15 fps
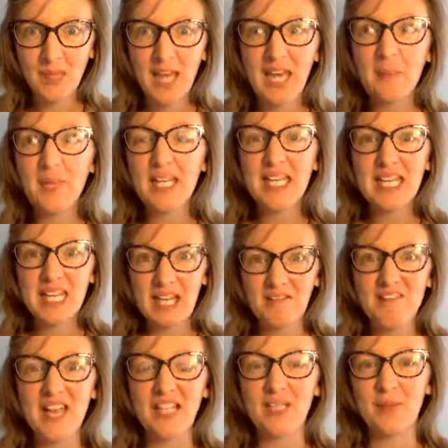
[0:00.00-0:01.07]
And I'm going to
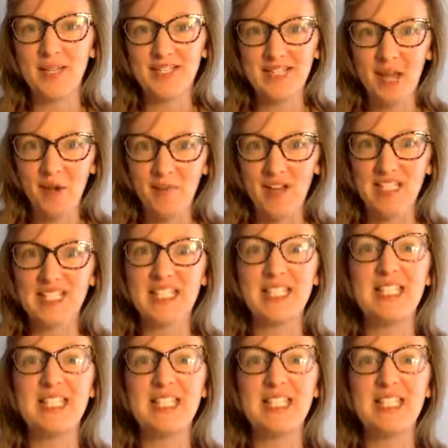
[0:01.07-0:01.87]
give that to myself as a